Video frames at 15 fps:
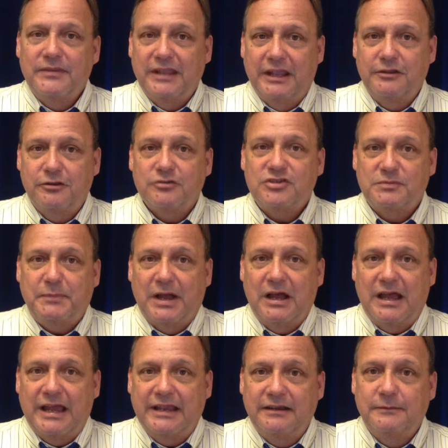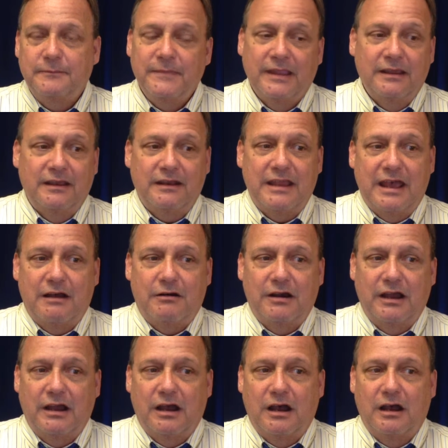in your spine. Now,
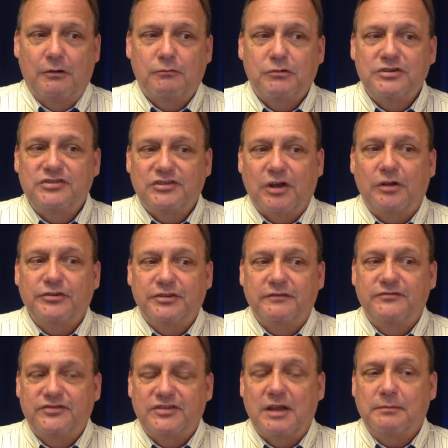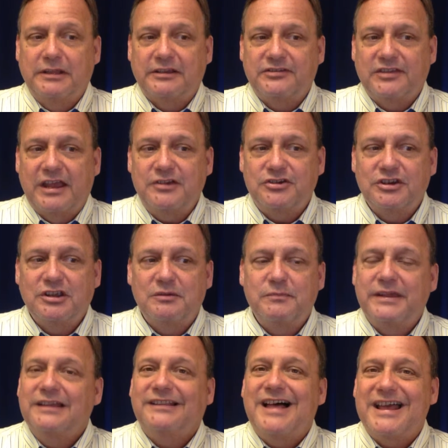a result of subluxation can
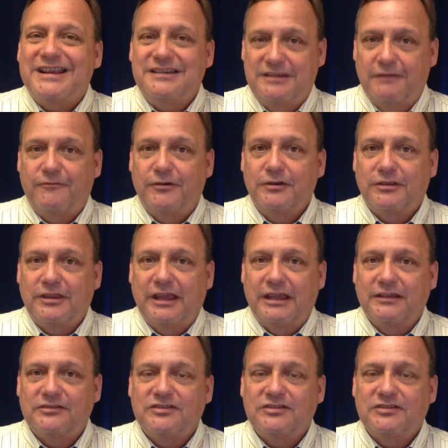be a lot of different things.